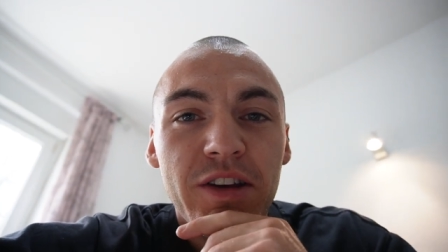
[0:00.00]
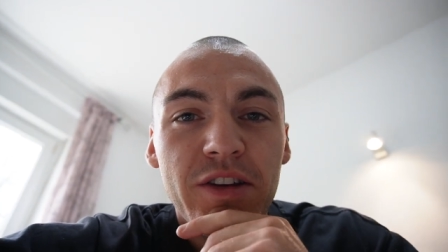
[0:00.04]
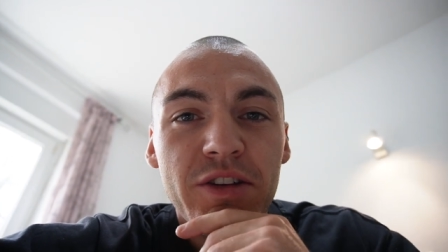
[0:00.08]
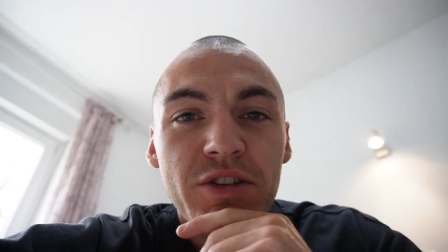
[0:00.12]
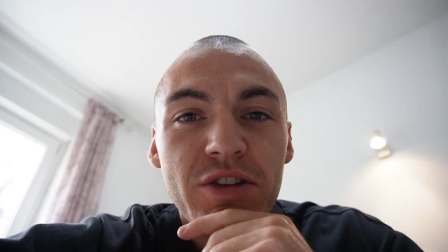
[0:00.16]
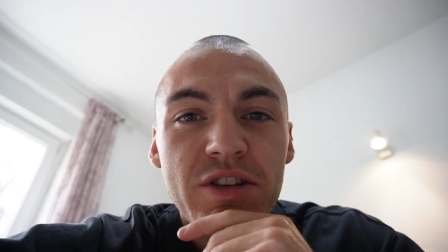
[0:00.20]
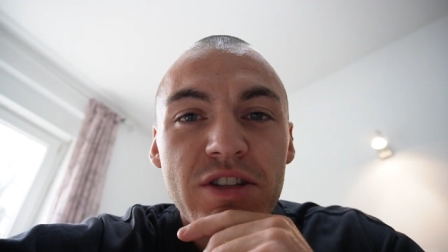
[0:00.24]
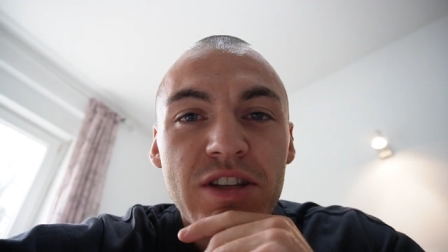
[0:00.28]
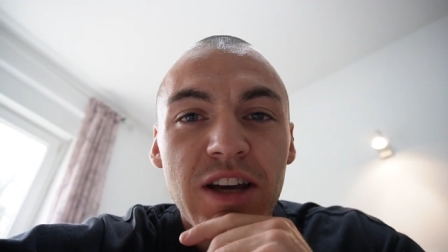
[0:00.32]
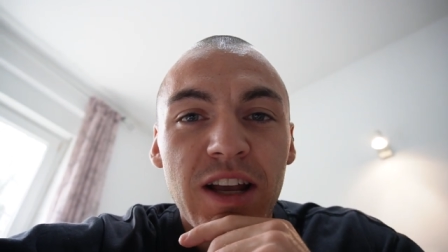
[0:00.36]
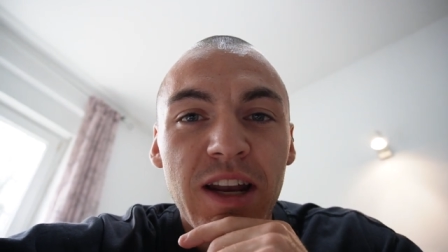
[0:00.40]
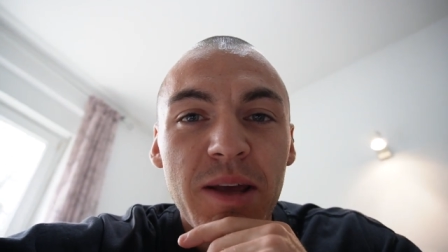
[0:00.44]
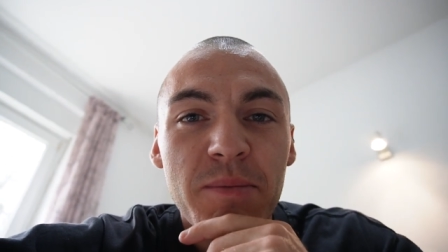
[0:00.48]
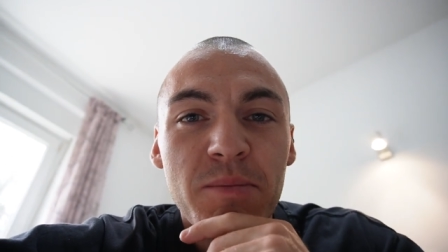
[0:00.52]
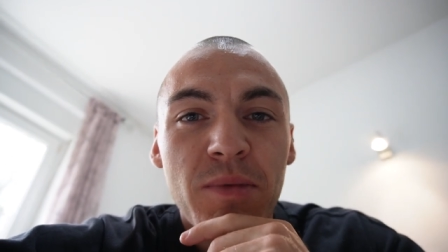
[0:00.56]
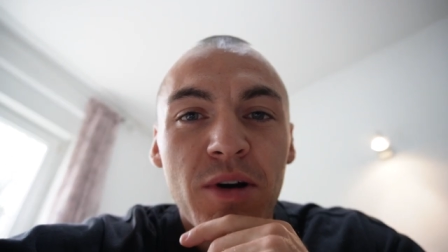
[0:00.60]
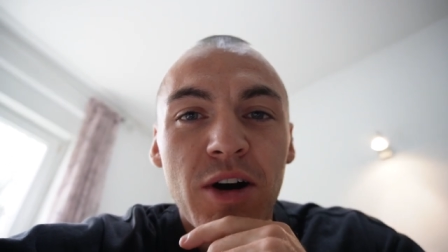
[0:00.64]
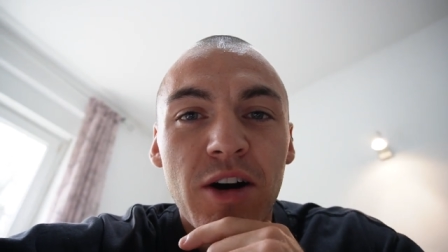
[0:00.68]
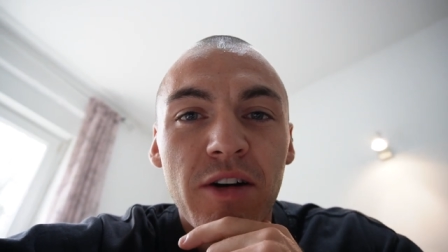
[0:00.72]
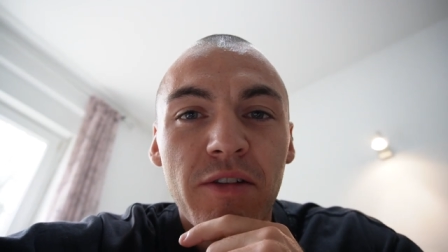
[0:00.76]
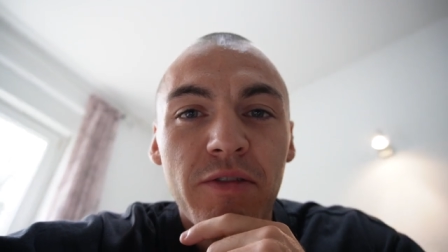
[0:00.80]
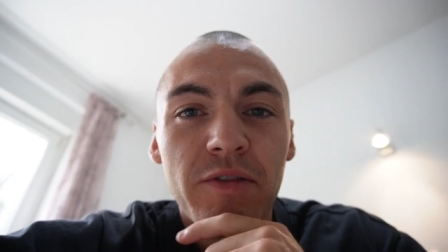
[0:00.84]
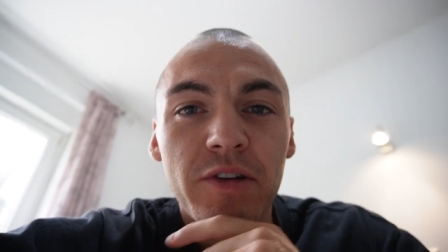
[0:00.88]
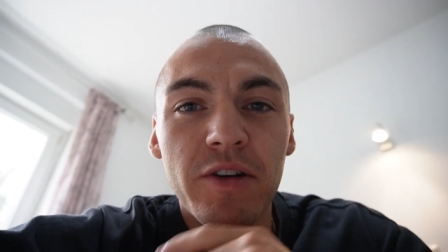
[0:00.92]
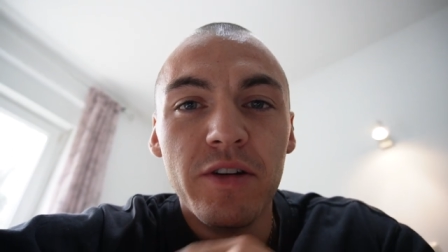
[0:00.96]
just telling
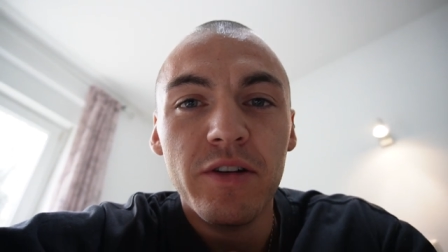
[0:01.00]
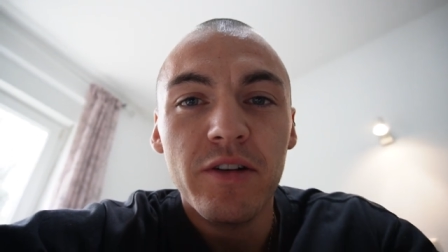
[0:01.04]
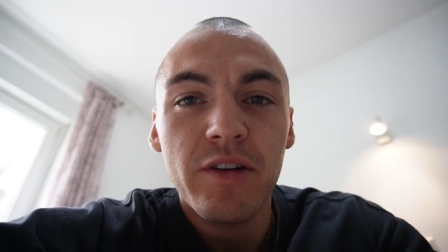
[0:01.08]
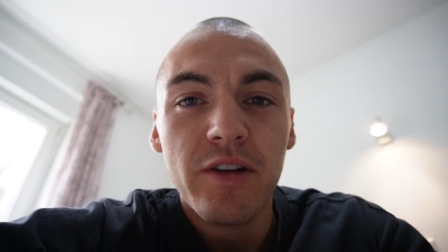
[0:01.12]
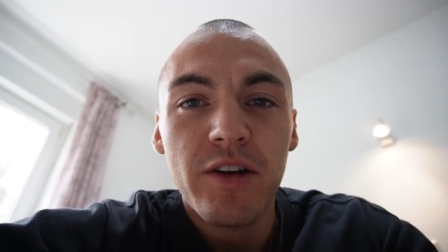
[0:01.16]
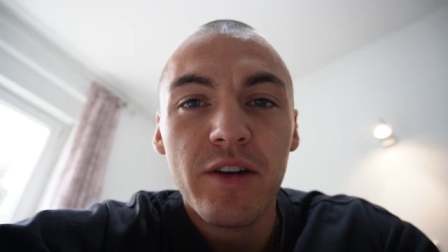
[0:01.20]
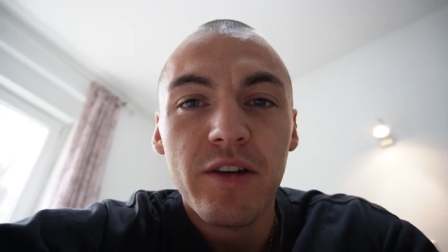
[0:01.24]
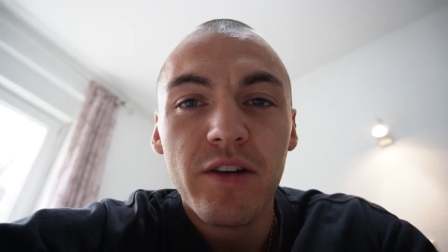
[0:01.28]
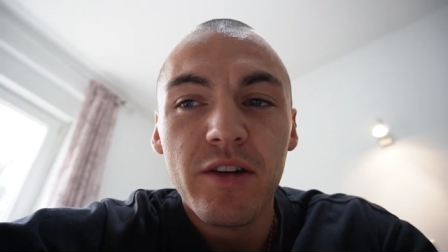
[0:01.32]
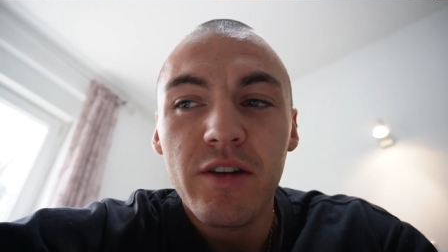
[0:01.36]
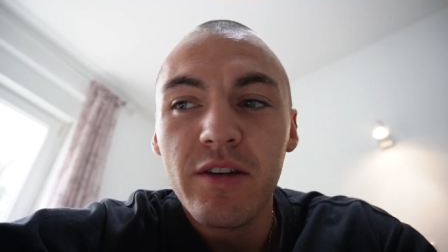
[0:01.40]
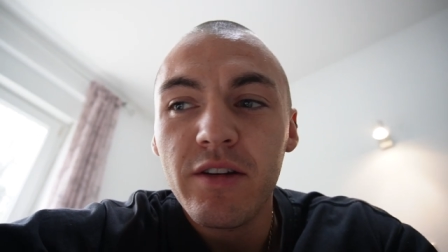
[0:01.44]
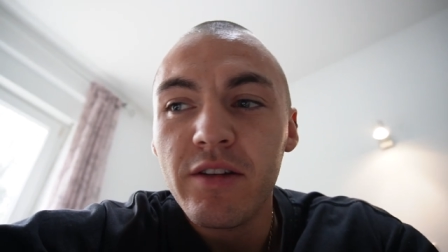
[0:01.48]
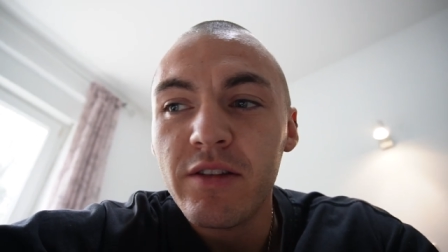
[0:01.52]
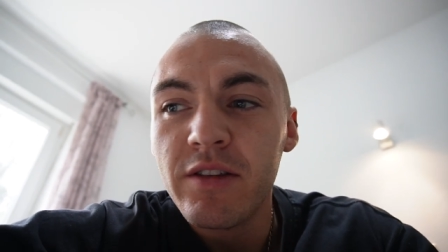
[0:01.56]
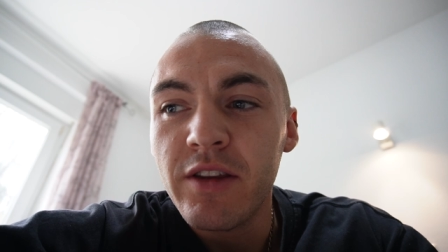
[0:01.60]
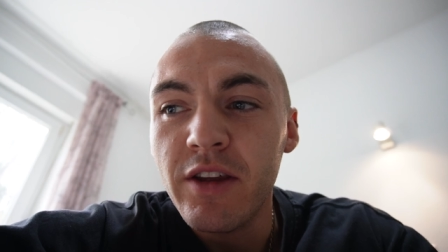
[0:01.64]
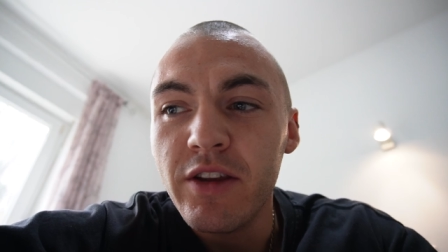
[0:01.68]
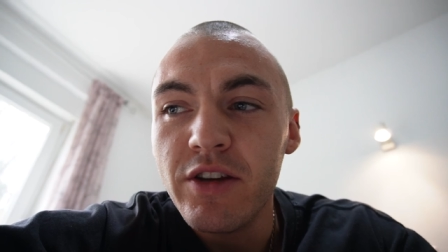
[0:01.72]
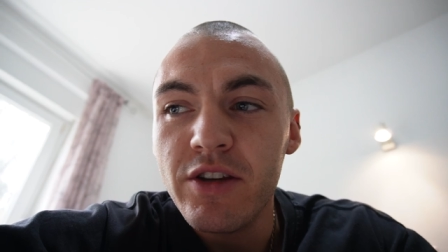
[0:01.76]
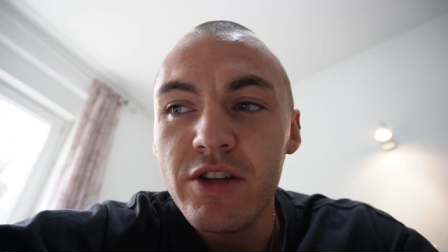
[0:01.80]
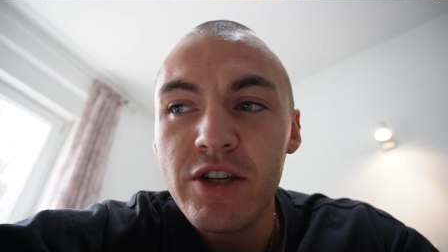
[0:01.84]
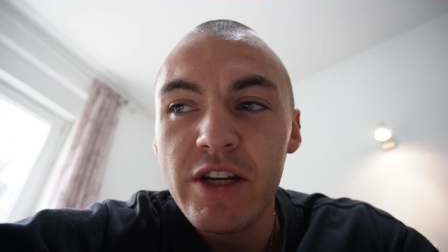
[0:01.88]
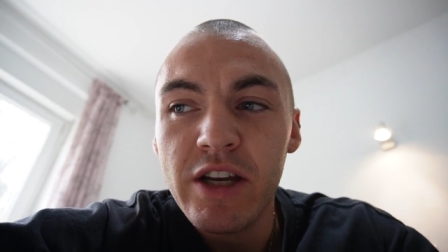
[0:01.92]
Martha that